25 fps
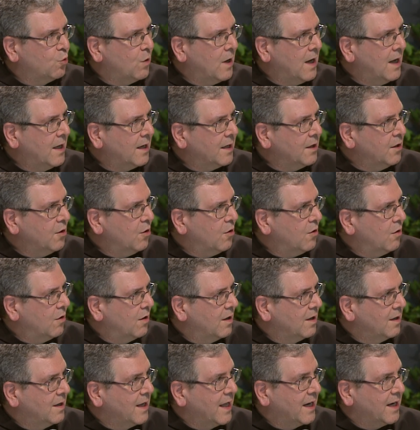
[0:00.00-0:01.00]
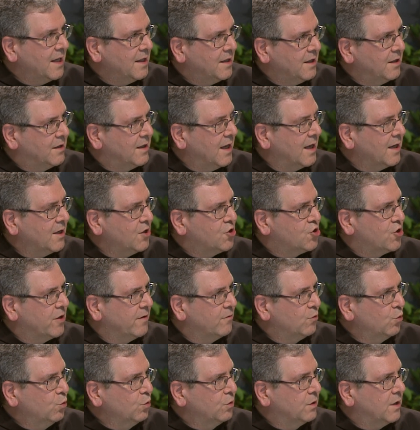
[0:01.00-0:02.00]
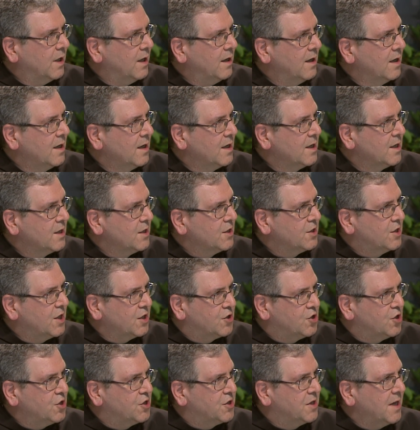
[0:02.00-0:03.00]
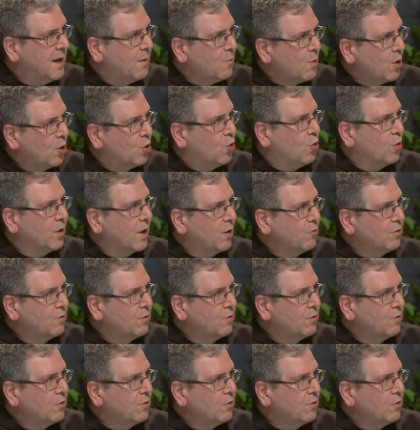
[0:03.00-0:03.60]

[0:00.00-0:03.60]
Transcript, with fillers: a gaze of love and openness.